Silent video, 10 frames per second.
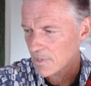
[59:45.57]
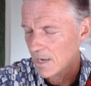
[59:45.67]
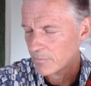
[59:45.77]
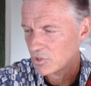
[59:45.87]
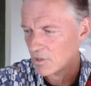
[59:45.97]

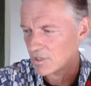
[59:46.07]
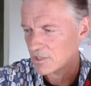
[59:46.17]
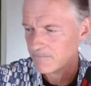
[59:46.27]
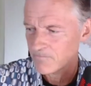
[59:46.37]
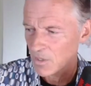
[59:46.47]
comes to
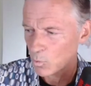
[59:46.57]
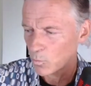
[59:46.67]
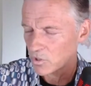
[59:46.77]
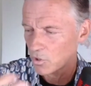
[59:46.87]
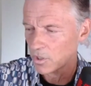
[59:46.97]
this, what
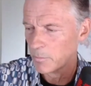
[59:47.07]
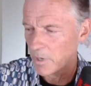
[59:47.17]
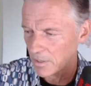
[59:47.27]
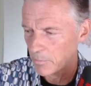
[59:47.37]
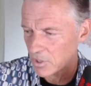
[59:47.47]
we're talking
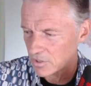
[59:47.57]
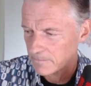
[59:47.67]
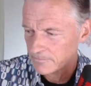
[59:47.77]
about now, because